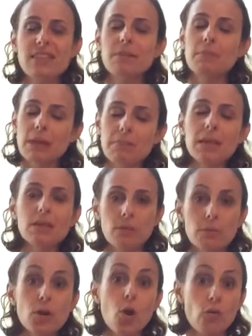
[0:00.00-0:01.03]
and it may be a little
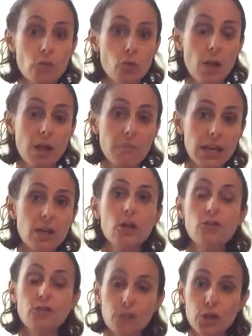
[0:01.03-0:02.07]
bit overwhelming
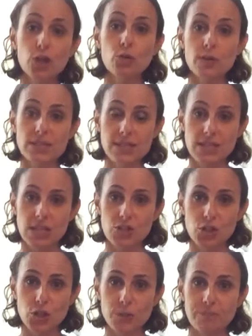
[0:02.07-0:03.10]
for you as the
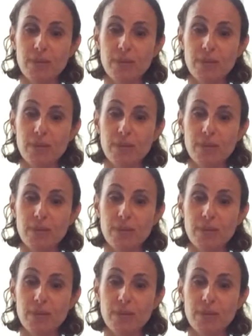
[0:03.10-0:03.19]
teacher.